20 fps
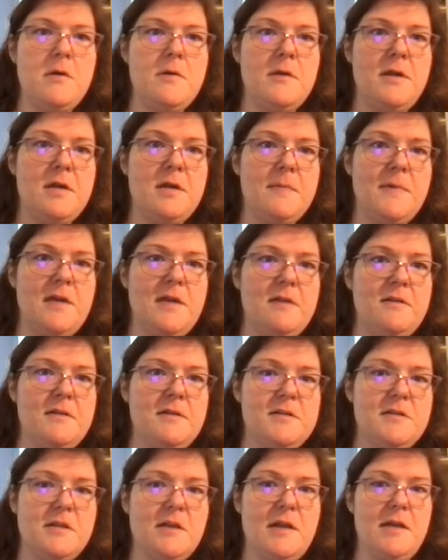You can make
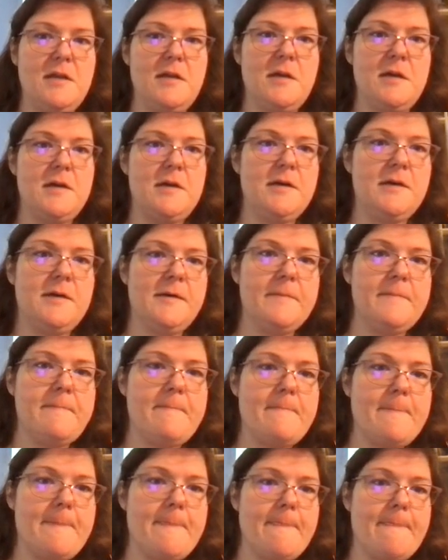this like a
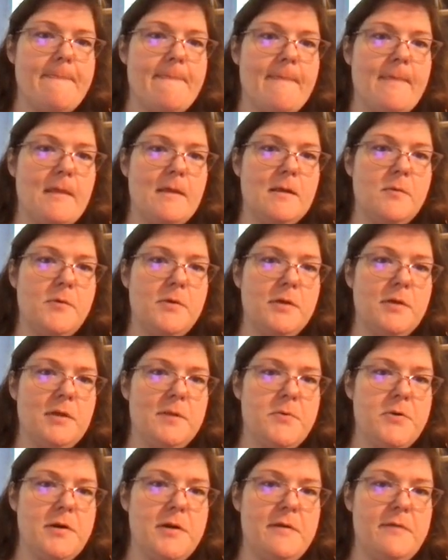really
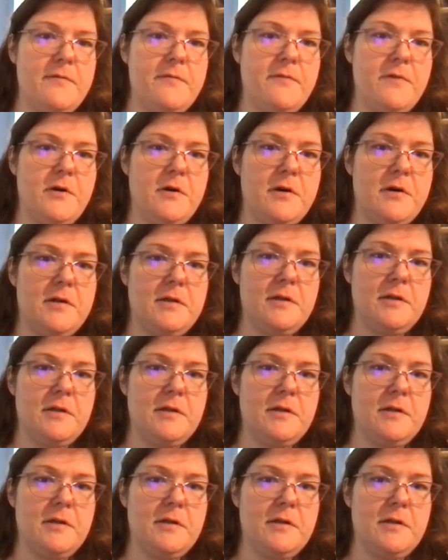pretty font,